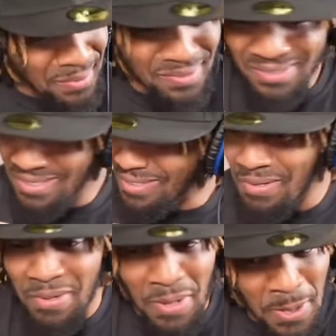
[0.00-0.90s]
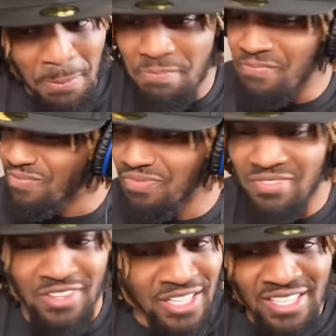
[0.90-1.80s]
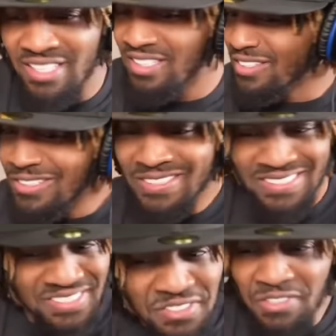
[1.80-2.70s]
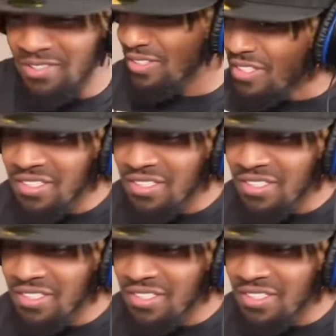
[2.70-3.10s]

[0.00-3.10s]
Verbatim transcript: Fuck your life, this ain't heaven. Evanescence. Man don't want